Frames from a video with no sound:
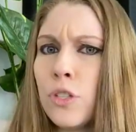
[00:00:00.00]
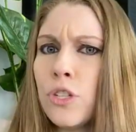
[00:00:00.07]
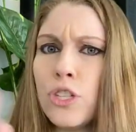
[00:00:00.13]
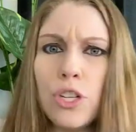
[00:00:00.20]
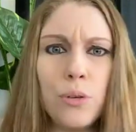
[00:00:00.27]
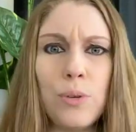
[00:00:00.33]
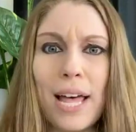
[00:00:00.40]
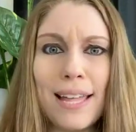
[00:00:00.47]

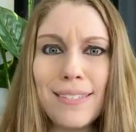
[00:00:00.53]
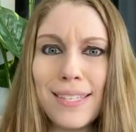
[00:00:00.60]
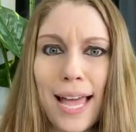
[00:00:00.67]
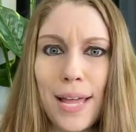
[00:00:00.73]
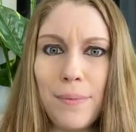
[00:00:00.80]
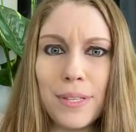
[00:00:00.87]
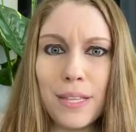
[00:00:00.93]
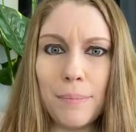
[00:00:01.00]
do not
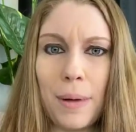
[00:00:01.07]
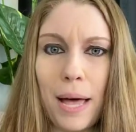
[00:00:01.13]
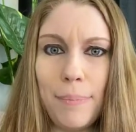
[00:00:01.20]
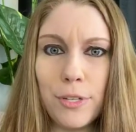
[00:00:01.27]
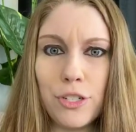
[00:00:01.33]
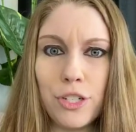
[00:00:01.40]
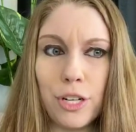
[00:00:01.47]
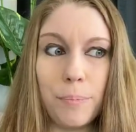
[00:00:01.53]
sign with a
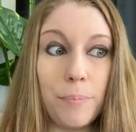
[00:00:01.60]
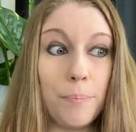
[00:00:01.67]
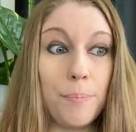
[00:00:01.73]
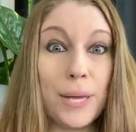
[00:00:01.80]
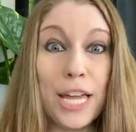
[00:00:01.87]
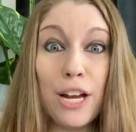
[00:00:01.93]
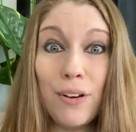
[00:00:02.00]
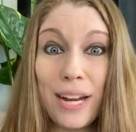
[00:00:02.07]
publisher,
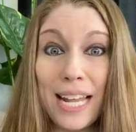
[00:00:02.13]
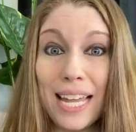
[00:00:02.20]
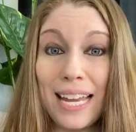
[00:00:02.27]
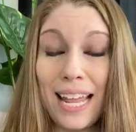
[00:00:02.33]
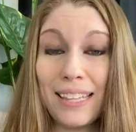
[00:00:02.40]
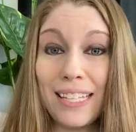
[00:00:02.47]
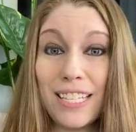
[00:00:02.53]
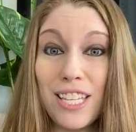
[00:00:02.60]
period,
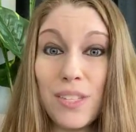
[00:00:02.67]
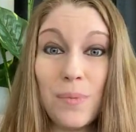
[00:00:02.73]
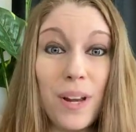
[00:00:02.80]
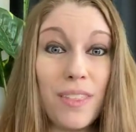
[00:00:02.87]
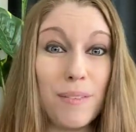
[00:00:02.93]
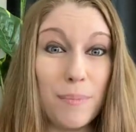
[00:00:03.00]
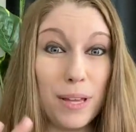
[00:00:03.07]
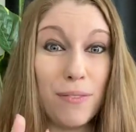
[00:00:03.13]
unless it's one
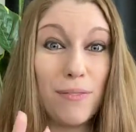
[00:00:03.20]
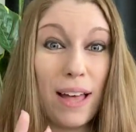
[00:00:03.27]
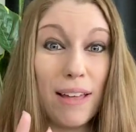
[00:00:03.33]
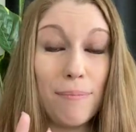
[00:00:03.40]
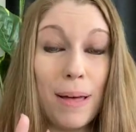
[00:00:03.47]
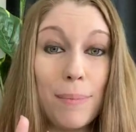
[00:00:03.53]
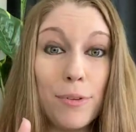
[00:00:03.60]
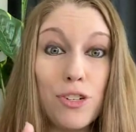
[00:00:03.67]
of the big
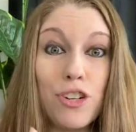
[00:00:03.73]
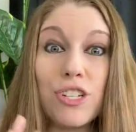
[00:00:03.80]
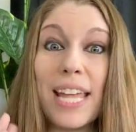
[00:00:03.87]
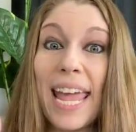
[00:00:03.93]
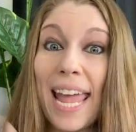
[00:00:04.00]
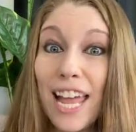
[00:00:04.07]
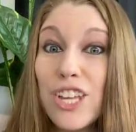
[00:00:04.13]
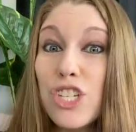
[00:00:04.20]
five publishers,
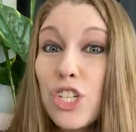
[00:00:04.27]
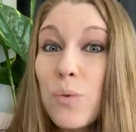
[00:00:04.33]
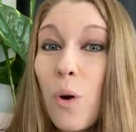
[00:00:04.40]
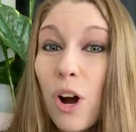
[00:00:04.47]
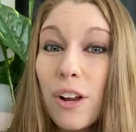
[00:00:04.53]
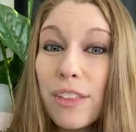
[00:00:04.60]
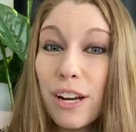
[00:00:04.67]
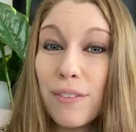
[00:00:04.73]
and you
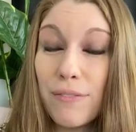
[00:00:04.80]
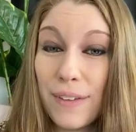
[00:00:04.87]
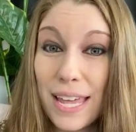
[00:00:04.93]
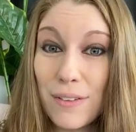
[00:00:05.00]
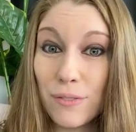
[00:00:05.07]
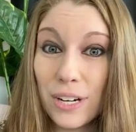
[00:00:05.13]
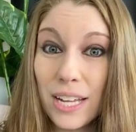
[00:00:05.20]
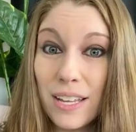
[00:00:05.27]
are their
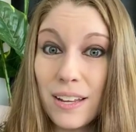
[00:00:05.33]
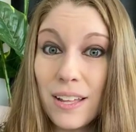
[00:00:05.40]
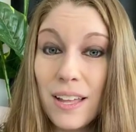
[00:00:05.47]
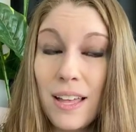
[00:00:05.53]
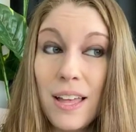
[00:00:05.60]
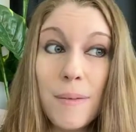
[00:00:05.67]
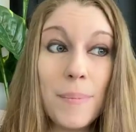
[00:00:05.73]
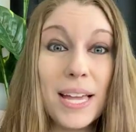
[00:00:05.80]
favorite.
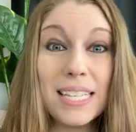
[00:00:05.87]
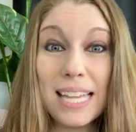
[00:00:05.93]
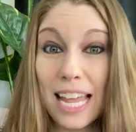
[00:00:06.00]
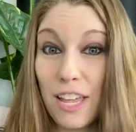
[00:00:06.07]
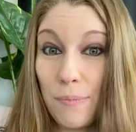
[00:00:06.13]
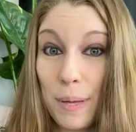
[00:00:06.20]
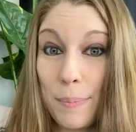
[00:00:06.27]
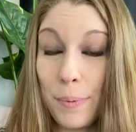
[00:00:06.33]
Because I
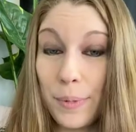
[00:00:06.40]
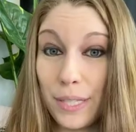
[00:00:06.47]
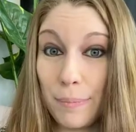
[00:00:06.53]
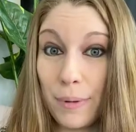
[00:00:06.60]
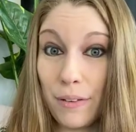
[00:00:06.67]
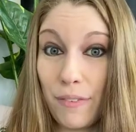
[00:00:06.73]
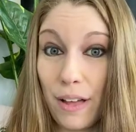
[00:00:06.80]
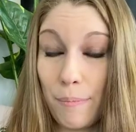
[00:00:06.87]
have people with the
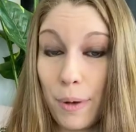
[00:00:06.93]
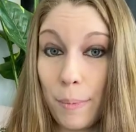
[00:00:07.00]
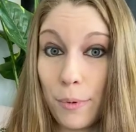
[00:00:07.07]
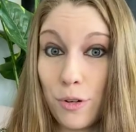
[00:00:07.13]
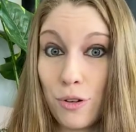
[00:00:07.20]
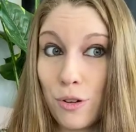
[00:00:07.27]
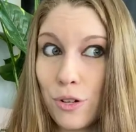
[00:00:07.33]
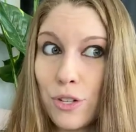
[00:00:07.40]
big five
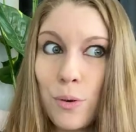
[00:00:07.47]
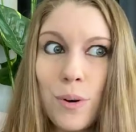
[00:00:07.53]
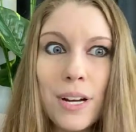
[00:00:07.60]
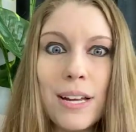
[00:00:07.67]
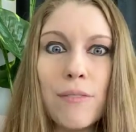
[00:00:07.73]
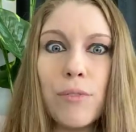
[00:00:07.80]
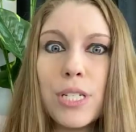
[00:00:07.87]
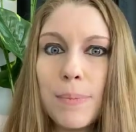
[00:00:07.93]
publishers who
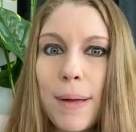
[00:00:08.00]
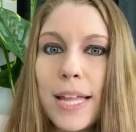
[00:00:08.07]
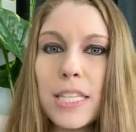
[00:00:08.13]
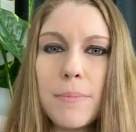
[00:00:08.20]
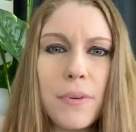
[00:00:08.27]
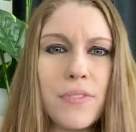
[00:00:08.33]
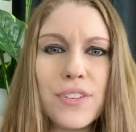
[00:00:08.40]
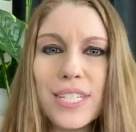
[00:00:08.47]
are
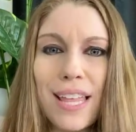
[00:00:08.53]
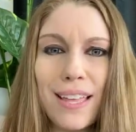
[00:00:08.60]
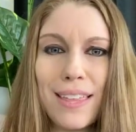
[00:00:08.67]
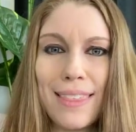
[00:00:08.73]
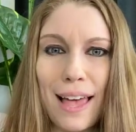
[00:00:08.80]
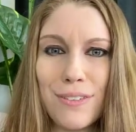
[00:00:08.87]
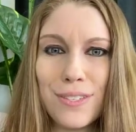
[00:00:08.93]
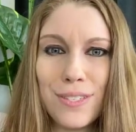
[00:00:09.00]
responsible for selling
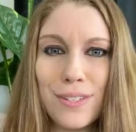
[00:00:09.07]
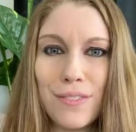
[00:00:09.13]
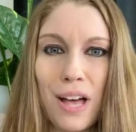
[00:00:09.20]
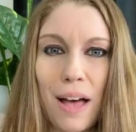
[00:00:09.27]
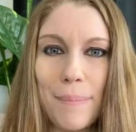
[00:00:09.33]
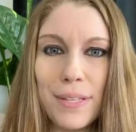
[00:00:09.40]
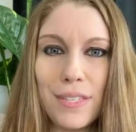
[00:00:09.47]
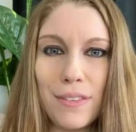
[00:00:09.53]
thousands of
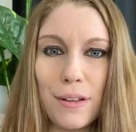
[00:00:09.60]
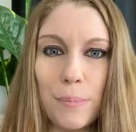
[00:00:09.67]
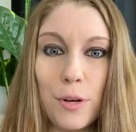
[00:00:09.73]
copies of their